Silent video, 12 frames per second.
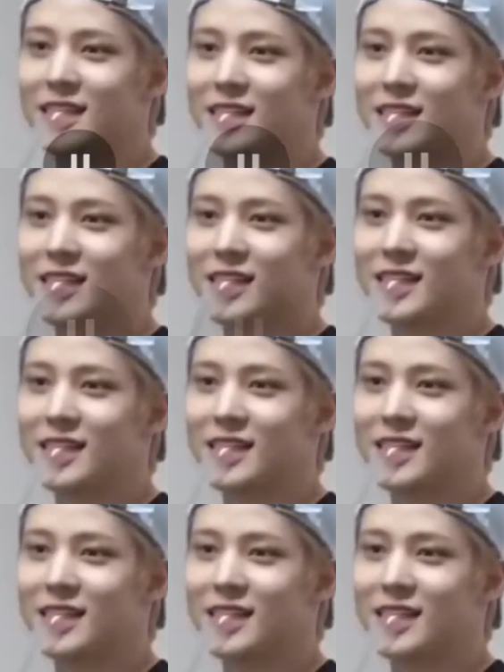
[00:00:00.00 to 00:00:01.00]

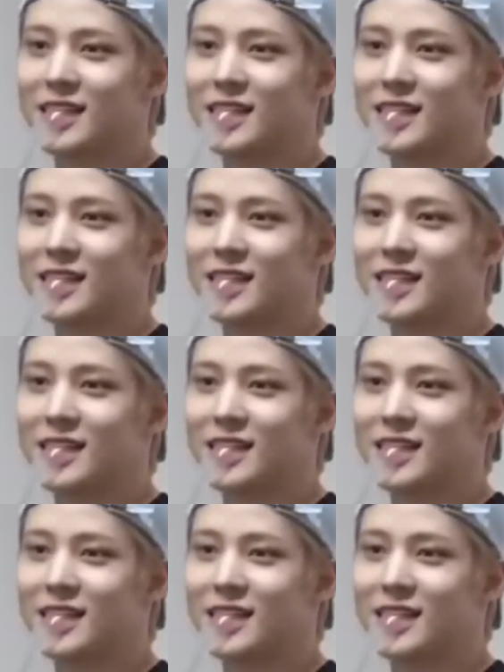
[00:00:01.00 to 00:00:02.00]

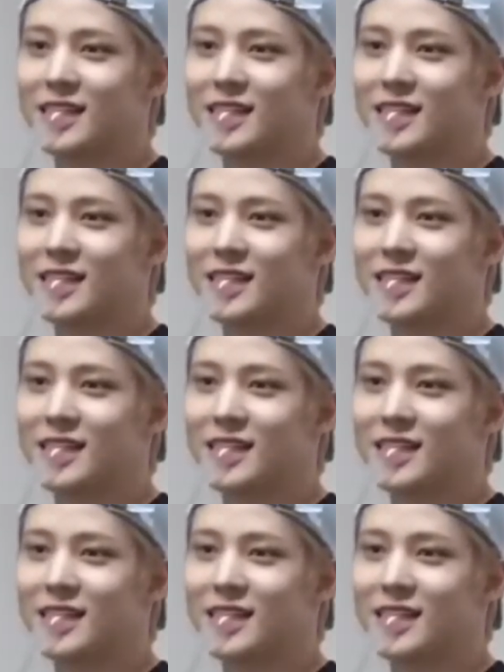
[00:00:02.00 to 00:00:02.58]
This person isn't speaking.